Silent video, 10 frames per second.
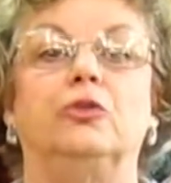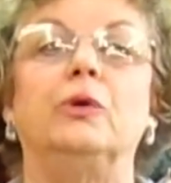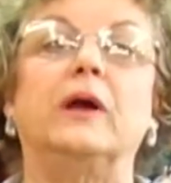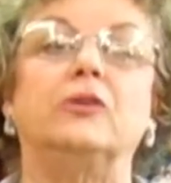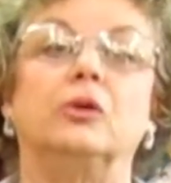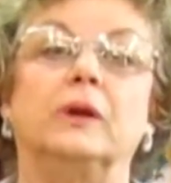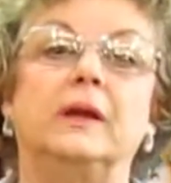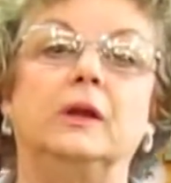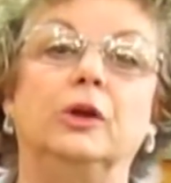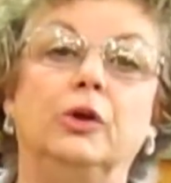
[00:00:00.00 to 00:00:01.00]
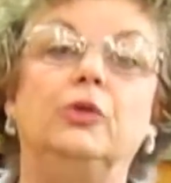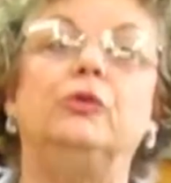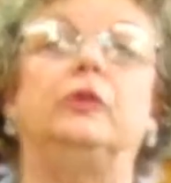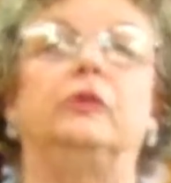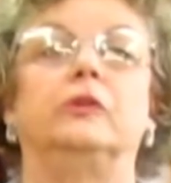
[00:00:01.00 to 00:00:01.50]
You actually
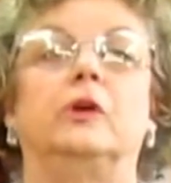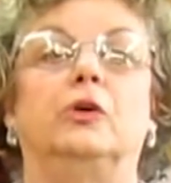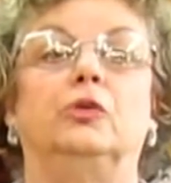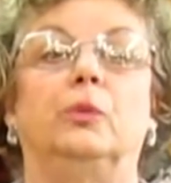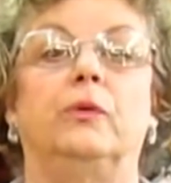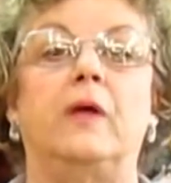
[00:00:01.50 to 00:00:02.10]
lose his nose with